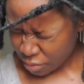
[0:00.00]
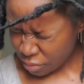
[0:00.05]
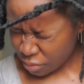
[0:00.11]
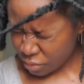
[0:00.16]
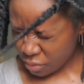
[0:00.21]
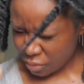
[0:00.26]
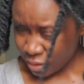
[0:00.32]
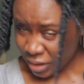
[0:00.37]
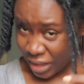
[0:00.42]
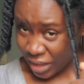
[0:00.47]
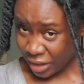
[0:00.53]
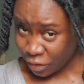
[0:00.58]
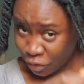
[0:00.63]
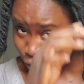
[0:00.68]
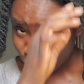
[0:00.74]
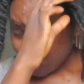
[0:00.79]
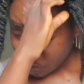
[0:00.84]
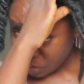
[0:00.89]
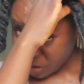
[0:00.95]
So like I
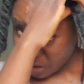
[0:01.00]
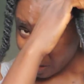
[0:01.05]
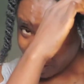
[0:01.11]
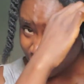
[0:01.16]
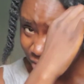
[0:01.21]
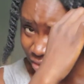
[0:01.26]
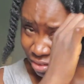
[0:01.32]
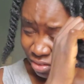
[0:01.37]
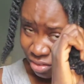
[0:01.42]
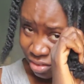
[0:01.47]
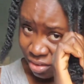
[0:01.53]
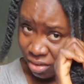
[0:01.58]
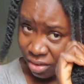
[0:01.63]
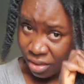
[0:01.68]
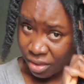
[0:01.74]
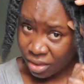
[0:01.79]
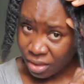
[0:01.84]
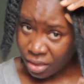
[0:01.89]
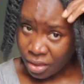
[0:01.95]
showed you guys,
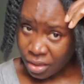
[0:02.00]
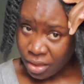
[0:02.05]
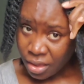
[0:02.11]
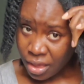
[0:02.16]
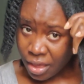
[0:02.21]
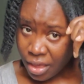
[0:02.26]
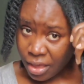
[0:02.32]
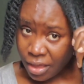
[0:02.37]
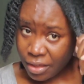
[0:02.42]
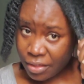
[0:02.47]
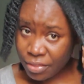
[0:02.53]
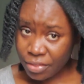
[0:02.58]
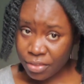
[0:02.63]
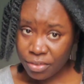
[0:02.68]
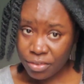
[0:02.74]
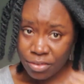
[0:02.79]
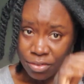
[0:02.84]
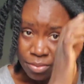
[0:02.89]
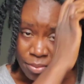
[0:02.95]

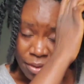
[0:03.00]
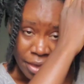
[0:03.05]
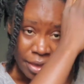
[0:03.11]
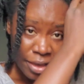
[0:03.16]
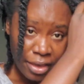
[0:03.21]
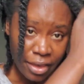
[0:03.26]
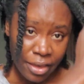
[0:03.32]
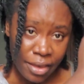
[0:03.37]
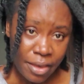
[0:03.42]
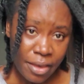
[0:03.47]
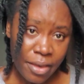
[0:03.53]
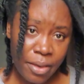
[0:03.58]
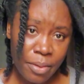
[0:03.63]
this is my hair.